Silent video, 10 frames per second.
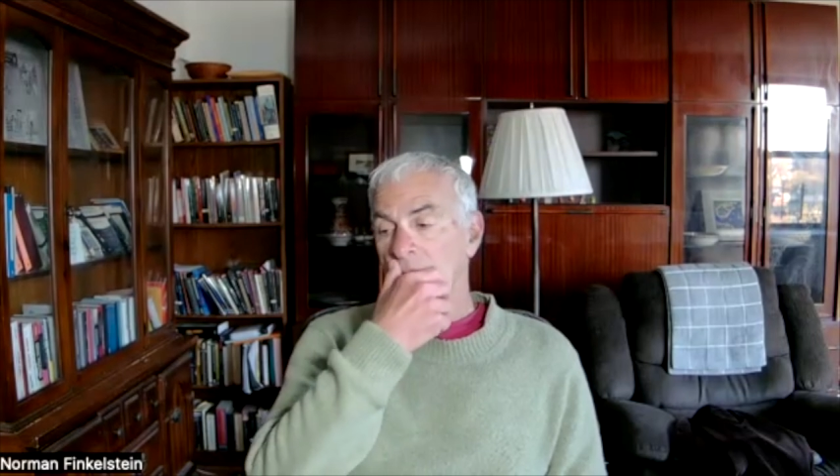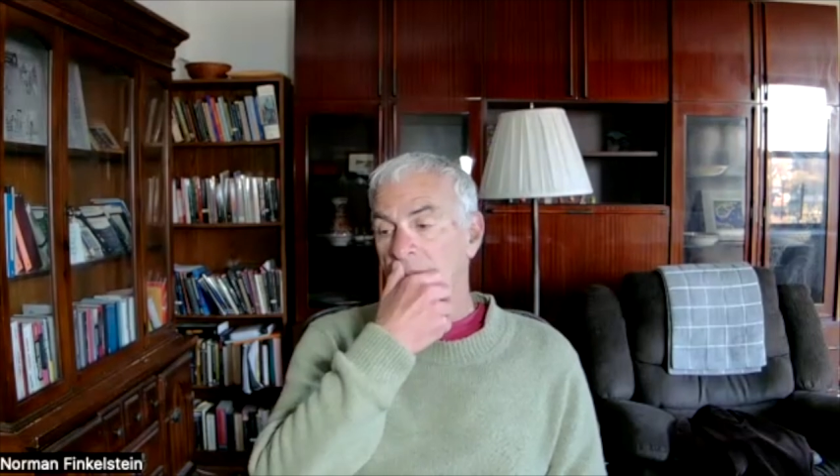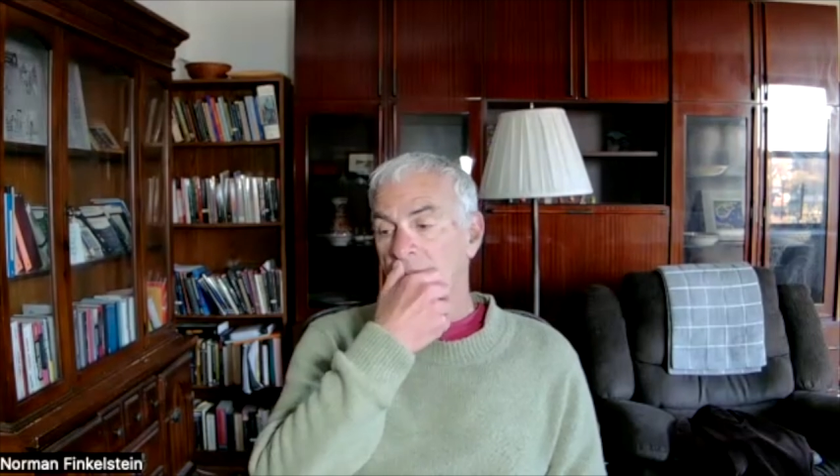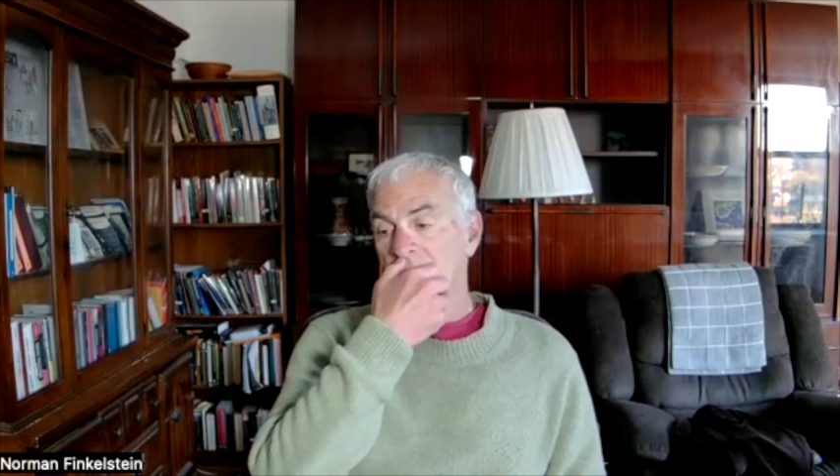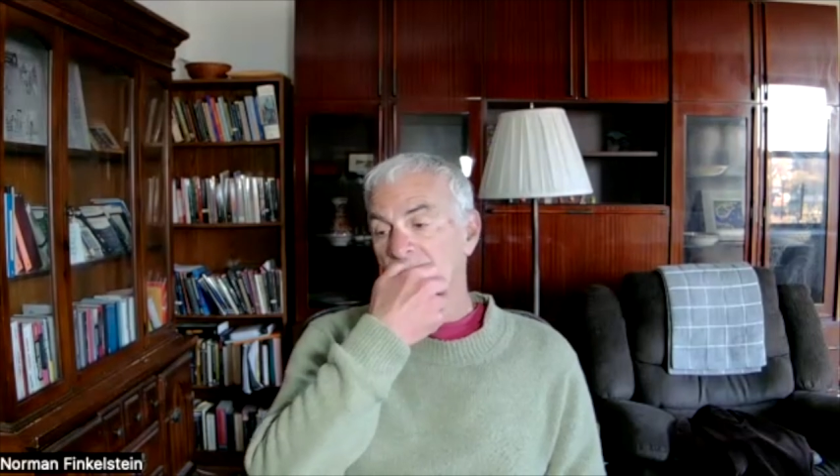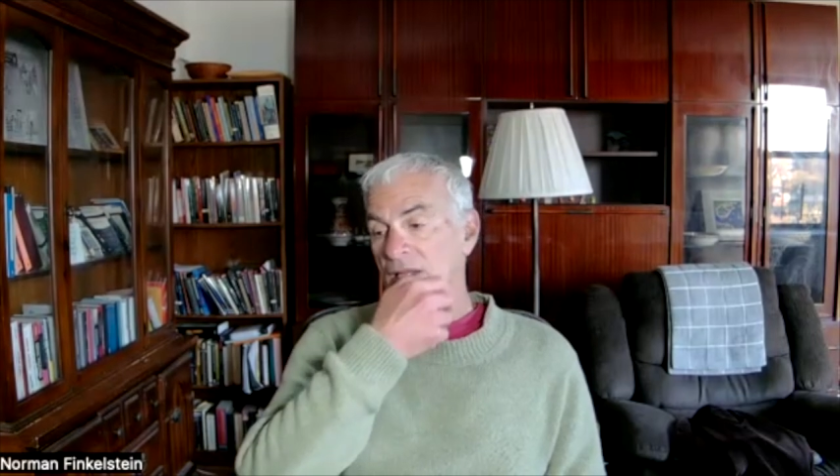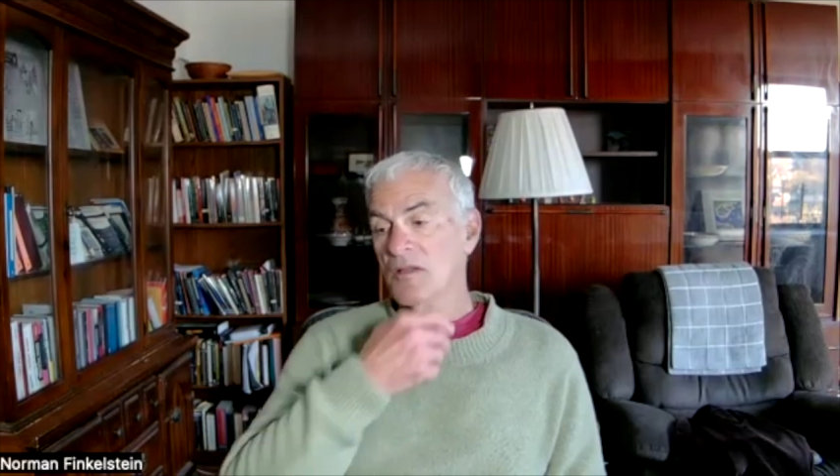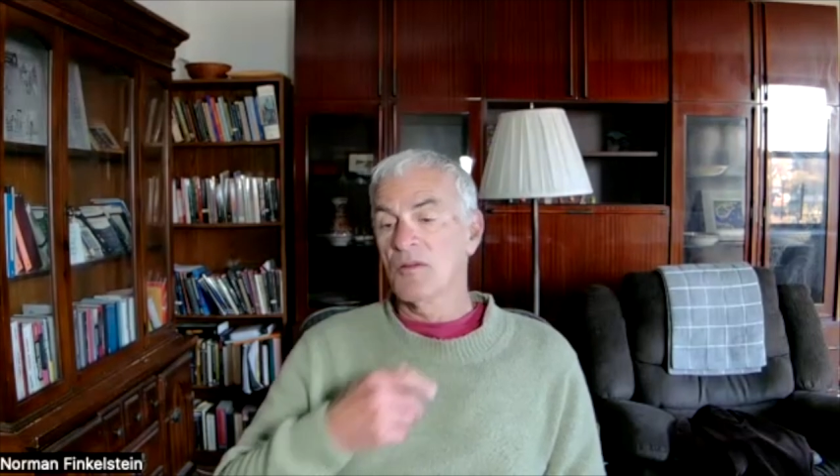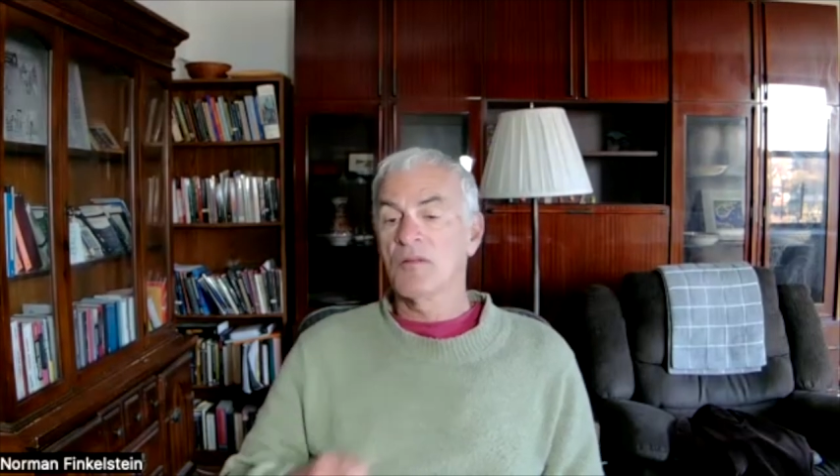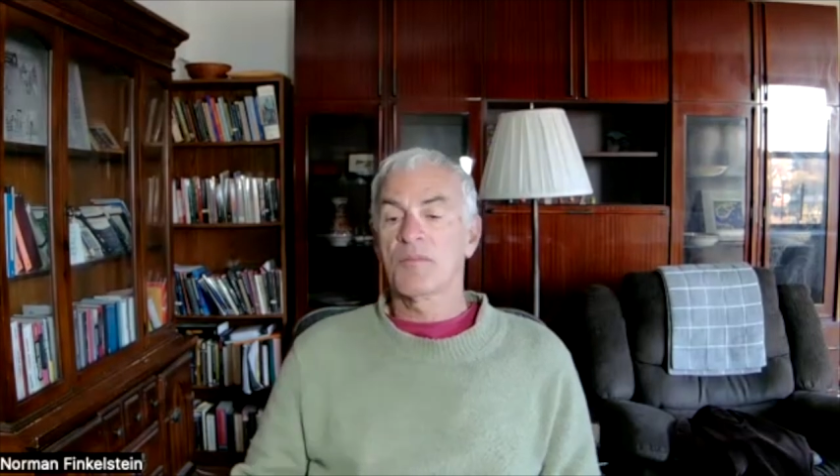And I
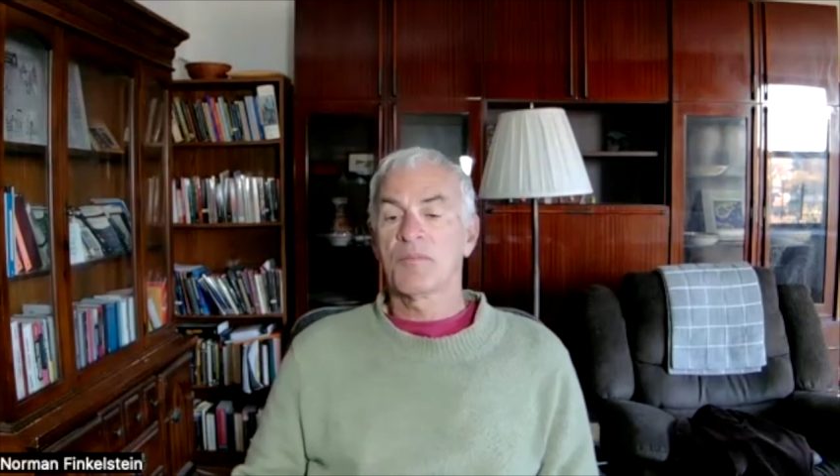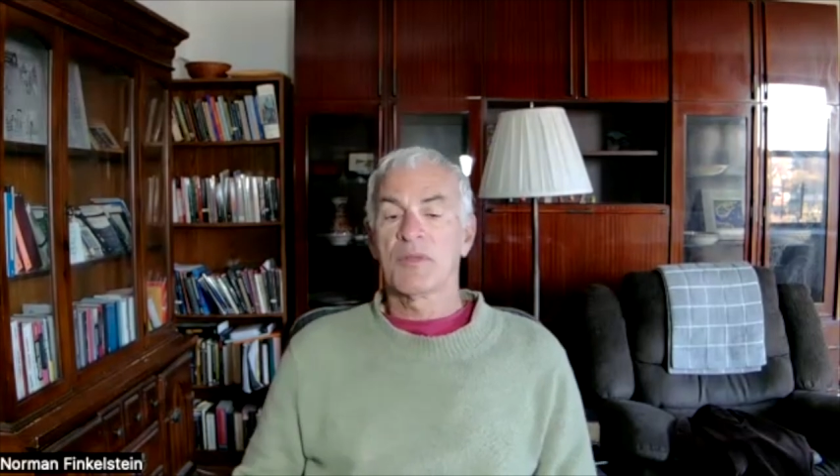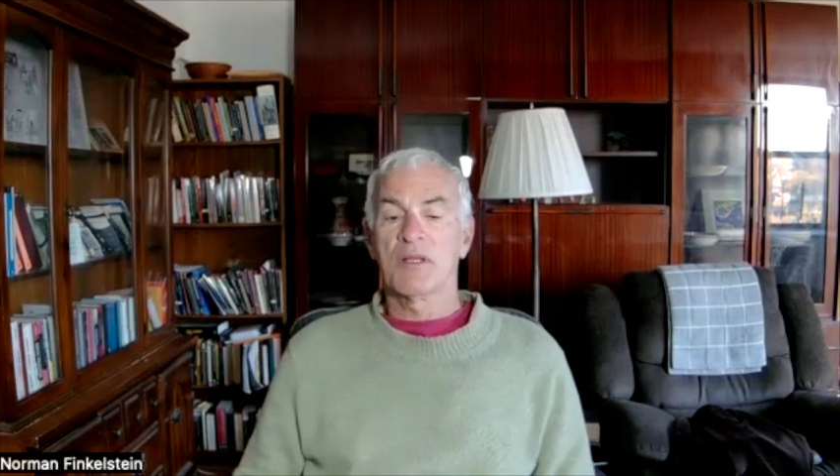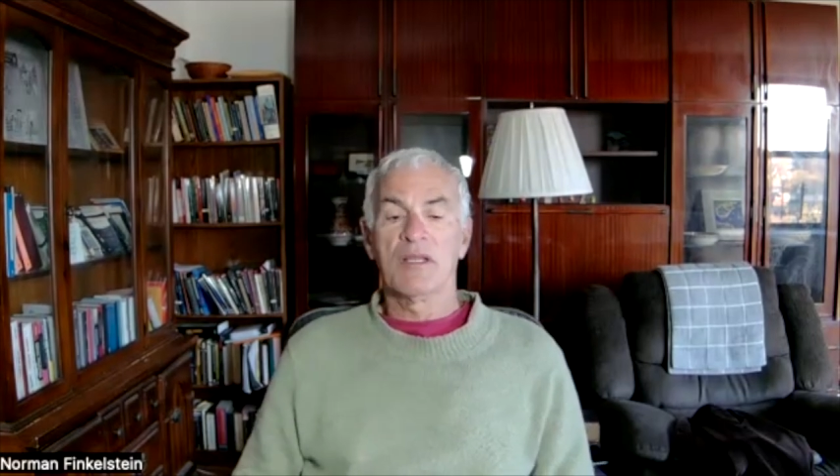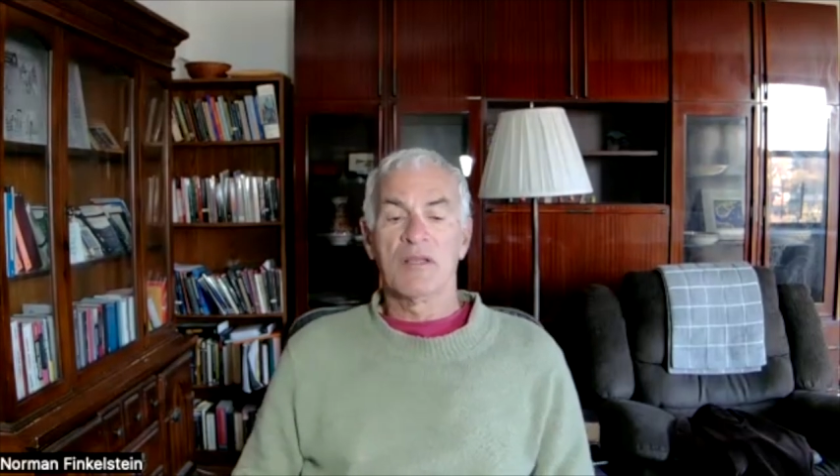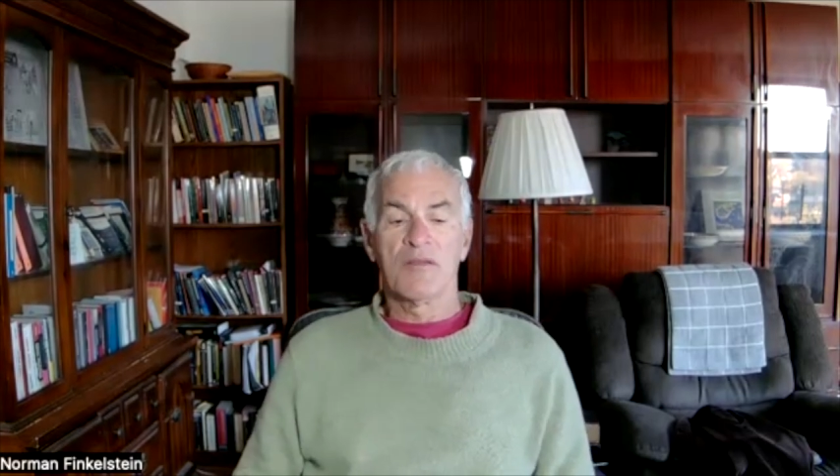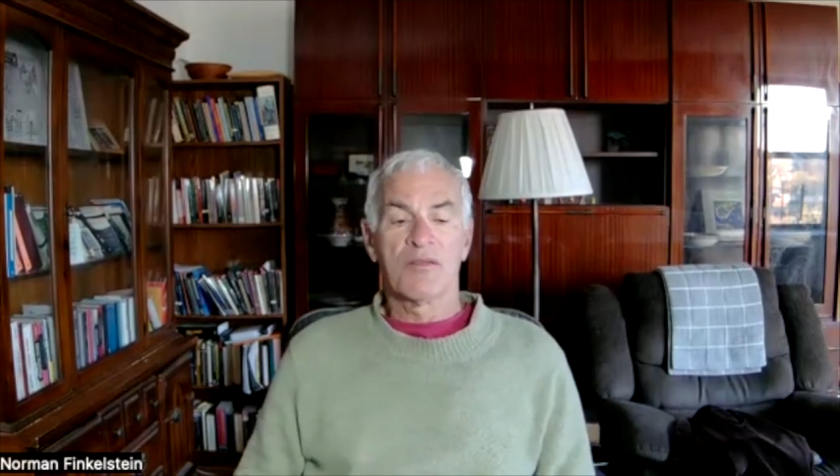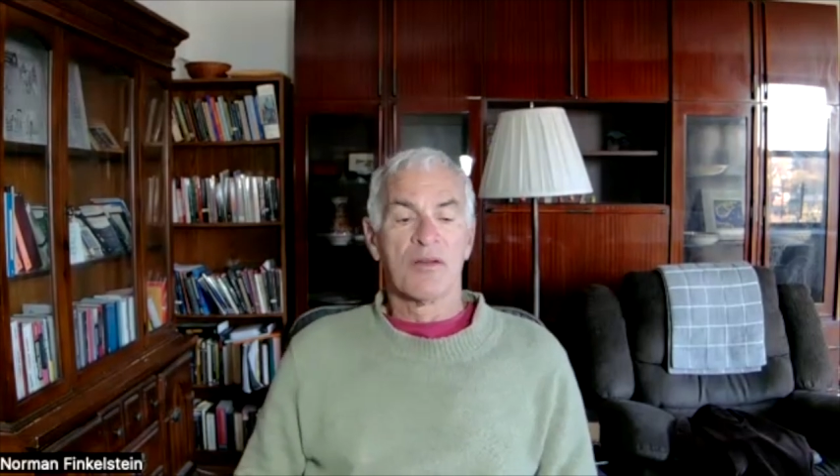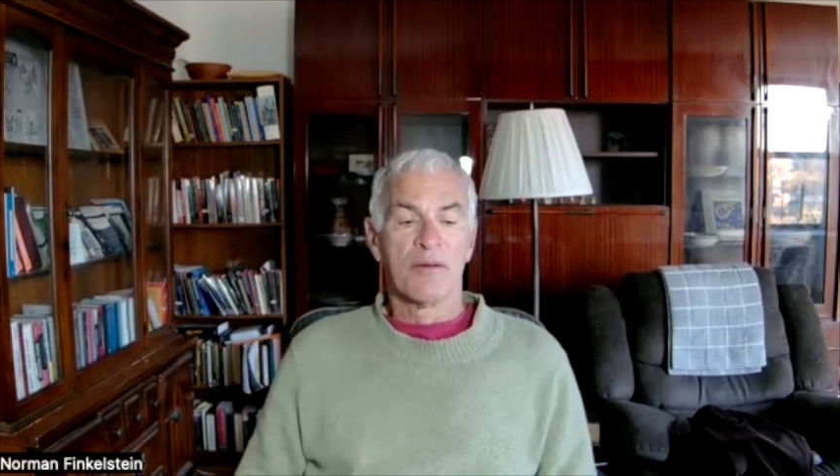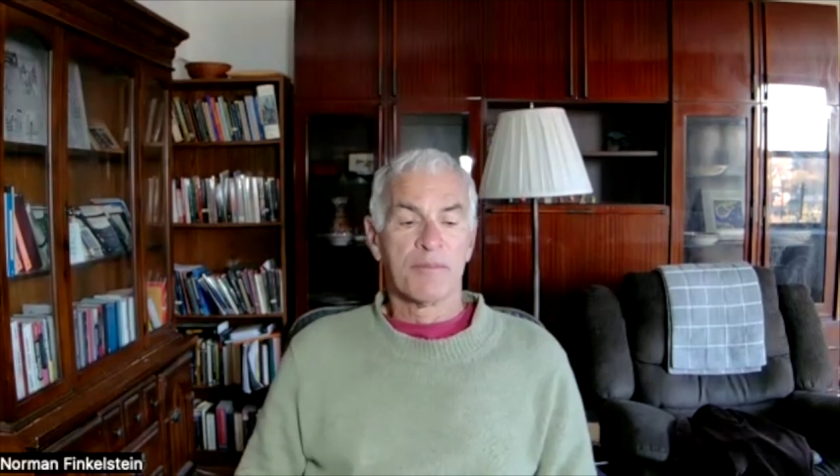don't believe